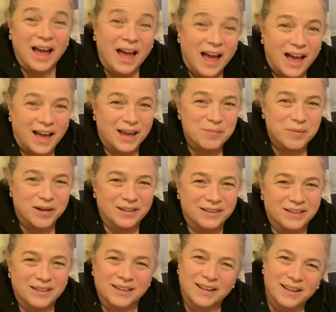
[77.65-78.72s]
Hi
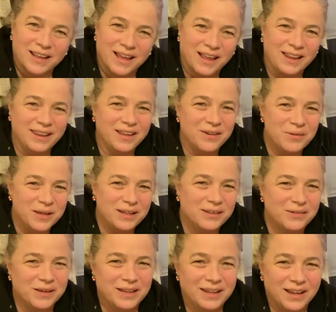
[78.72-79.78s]
Martin.
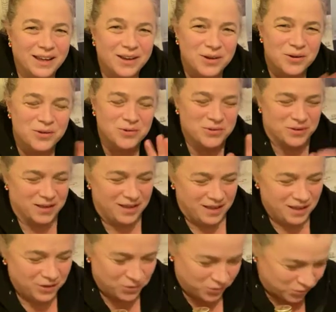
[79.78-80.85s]
Hello.
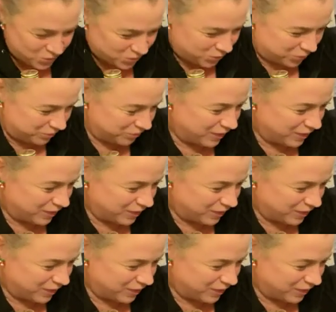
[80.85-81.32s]
Cool.